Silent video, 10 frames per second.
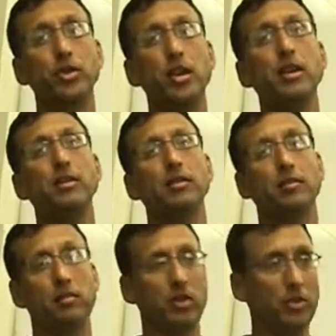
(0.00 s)
seen
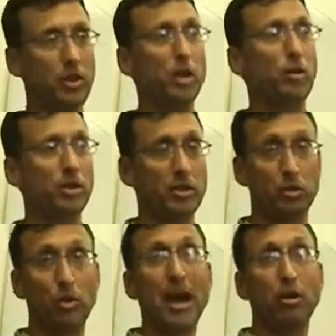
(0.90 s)
this decrease,
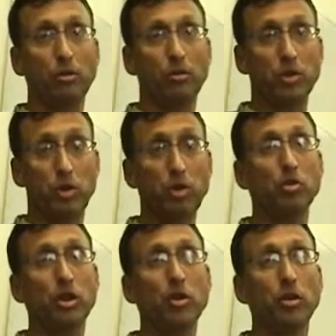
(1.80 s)
this radical, this
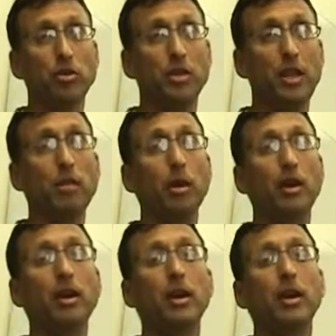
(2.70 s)
huge decrease in edema,
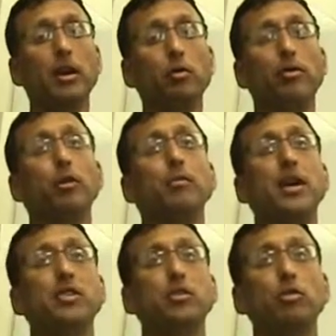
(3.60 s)
refer
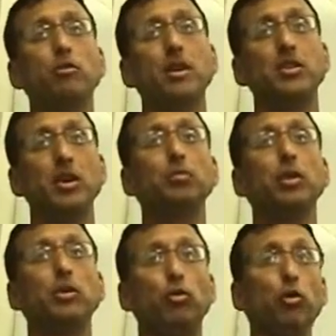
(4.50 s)
patients to me
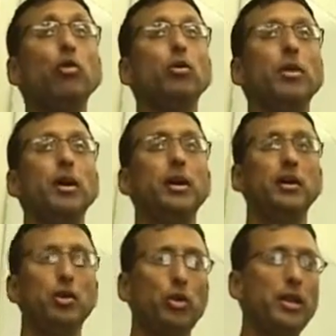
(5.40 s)
simply to
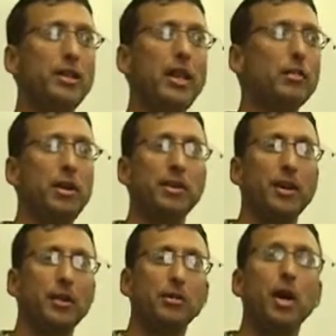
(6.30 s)
treat edema, and it's
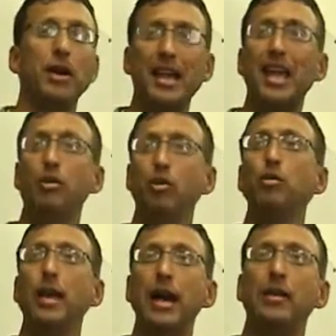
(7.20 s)
like, I'm sorry, I can't
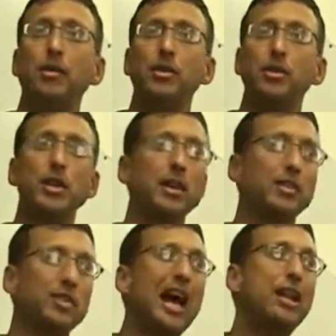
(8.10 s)
do that. I mean, it's a
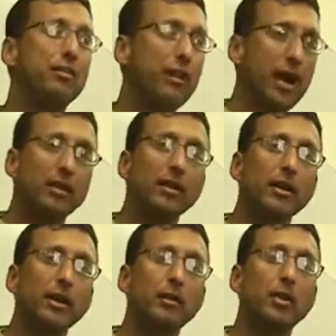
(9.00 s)
nice side effect,
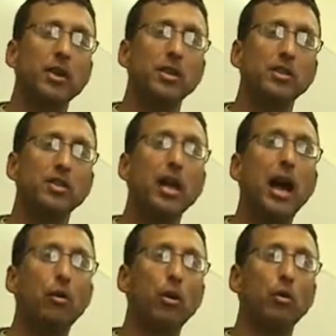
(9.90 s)
uh -huh. but it, it's
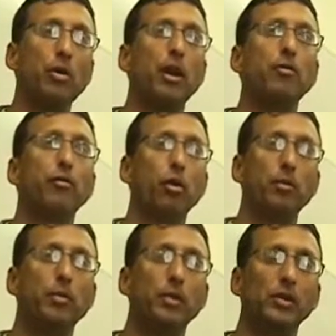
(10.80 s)
not what we're there for. That's with